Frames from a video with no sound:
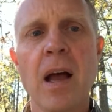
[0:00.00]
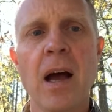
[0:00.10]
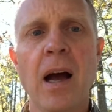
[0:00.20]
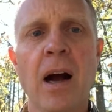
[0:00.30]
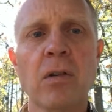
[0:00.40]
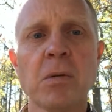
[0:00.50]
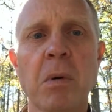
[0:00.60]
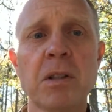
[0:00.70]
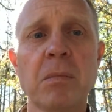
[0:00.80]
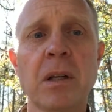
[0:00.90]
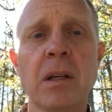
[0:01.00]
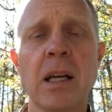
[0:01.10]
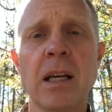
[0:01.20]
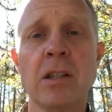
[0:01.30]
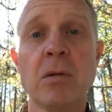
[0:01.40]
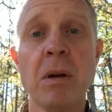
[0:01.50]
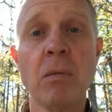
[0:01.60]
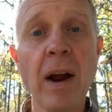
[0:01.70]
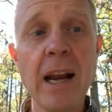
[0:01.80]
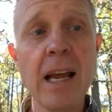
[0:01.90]
Our responsibility is to be
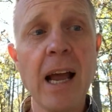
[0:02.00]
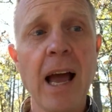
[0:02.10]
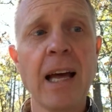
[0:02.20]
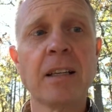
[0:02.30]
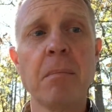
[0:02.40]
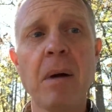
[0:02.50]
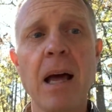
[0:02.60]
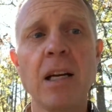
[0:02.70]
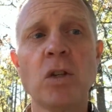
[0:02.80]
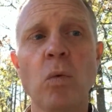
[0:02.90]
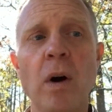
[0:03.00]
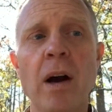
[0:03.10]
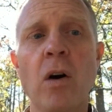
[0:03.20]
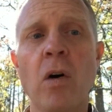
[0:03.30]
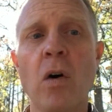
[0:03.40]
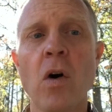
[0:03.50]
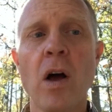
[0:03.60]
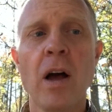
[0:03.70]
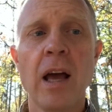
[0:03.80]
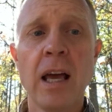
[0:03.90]
ready and to manage well
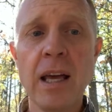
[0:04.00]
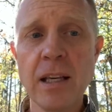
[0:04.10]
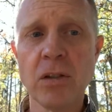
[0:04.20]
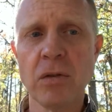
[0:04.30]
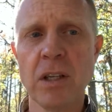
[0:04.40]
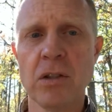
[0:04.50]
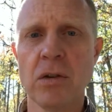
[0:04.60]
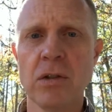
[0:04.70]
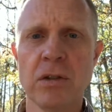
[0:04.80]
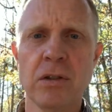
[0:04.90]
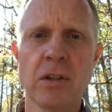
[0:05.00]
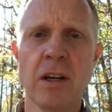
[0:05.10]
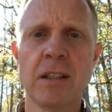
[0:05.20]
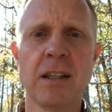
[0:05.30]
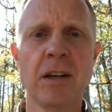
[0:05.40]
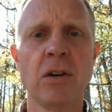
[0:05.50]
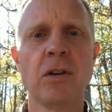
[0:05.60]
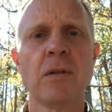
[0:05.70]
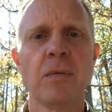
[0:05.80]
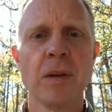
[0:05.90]
his resources
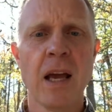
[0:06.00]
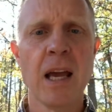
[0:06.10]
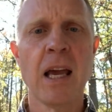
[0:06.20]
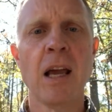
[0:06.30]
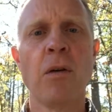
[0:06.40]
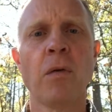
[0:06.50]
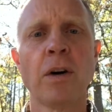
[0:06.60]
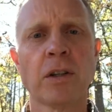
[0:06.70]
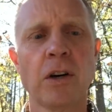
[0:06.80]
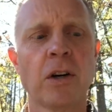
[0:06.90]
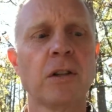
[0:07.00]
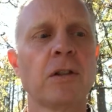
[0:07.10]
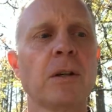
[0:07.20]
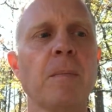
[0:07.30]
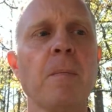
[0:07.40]
until he returns.